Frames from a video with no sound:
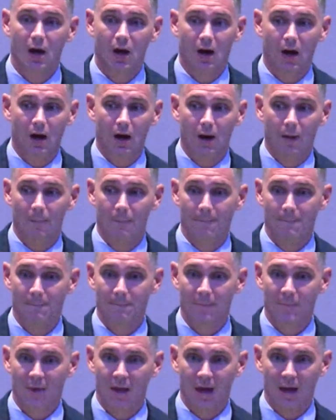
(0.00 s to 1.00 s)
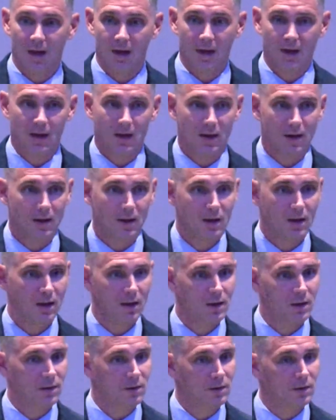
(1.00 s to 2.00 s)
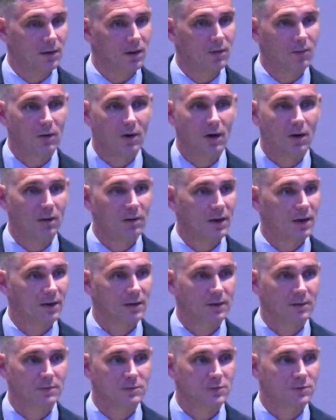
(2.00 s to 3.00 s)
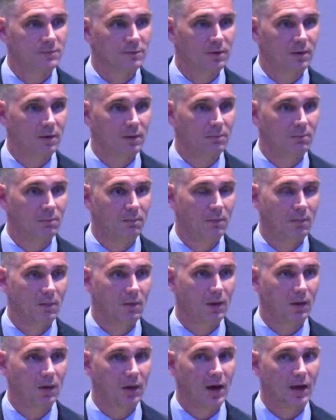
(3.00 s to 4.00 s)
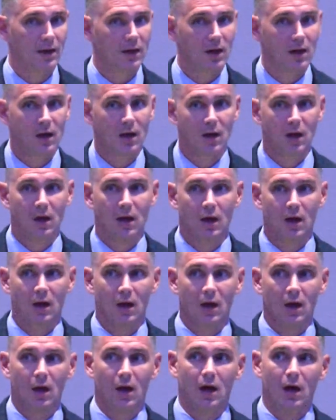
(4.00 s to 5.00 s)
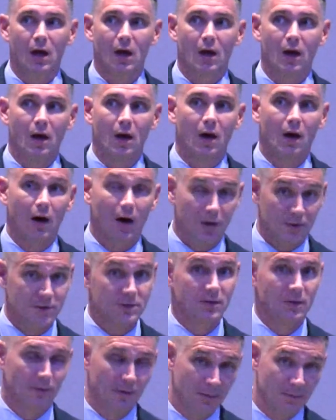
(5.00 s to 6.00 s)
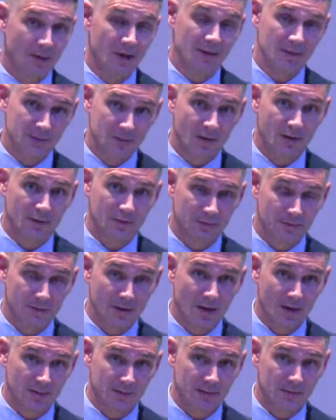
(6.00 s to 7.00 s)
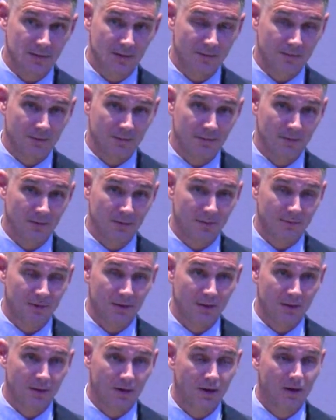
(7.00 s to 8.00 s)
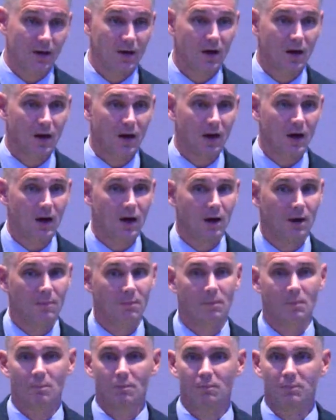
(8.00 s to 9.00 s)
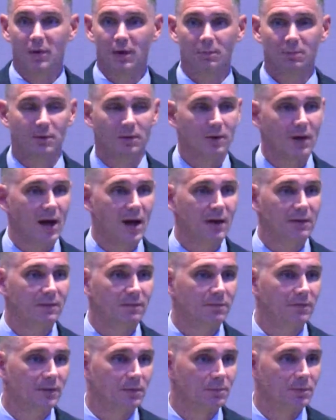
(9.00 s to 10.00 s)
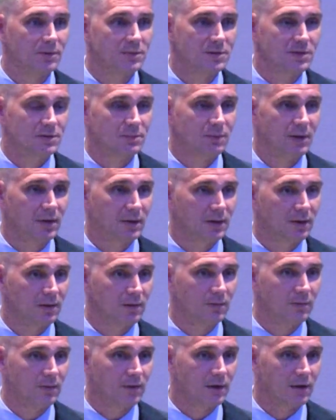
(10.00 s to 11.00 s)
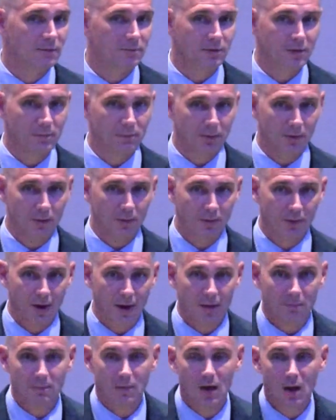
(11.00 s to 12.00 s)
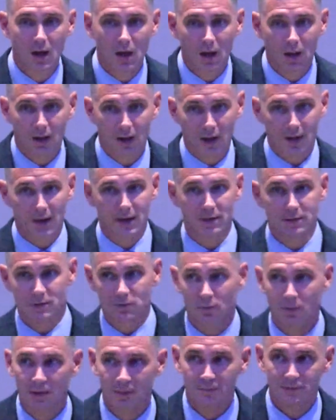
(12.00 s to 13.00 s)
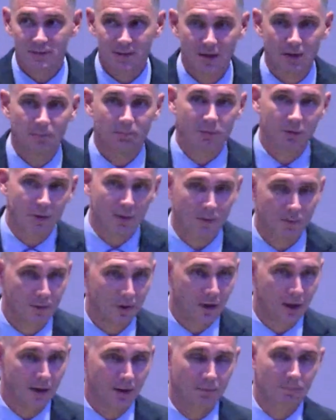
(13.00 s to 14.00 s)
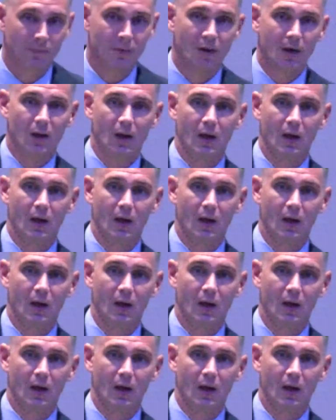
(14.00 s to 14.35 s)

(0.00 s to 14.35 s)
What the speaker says: And, you know, all that comes from, like, also the best Oxford houses I've ever lived in. People are actively participating in their recovery program. Like, a 12-step program